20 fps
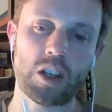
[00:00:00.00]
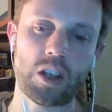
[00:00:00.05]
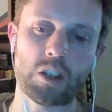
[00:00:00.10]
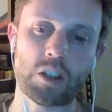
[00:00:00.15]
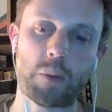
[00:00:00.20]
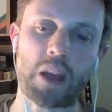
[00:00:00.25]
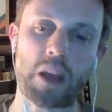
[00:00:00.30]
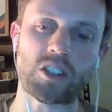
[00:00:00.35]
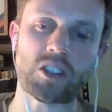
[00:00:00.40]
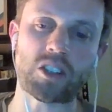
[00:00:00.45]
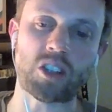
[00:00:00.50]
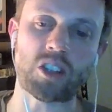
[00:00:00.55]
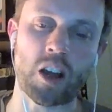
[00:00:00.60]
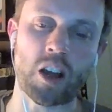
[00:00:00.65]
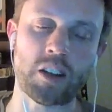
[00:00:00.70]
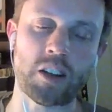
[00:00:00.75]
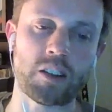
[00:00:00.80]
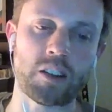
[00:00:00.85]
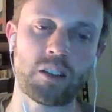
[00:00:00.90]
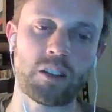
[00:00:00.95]
it's based
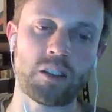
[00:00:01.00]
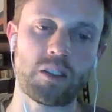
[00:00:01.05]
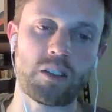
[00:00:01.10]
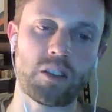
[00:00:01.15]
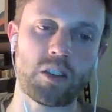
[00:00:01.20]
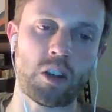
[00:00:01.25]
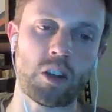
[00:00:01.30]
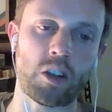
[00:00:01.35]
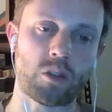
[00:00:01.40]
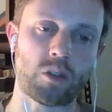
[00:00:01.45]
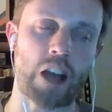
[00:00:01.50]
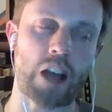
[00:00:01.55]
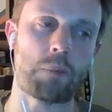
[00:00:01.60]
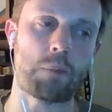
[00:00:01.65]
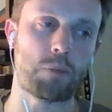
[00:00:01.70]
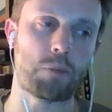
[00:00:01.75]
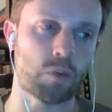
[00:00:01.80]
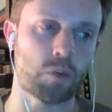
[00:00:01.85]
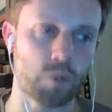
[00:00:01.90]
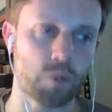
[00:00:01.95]
on
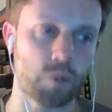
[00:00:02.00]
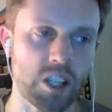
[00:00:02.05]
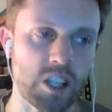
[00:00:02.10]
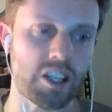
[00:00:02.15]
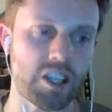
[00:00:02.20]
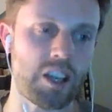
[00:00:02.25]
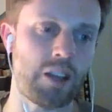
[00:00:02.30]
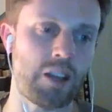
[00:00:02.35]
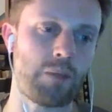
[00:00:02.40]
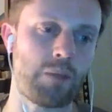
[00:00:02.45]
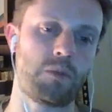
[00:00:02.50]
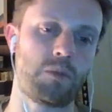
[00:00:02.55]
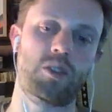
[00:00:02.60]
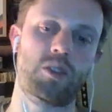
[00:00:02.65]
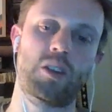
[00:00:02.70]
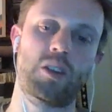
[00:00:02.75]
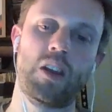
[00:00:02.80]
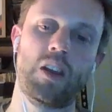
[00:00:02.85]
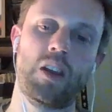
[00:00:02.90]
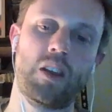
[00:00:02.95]
top 3
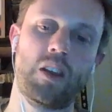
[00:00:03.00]
teams.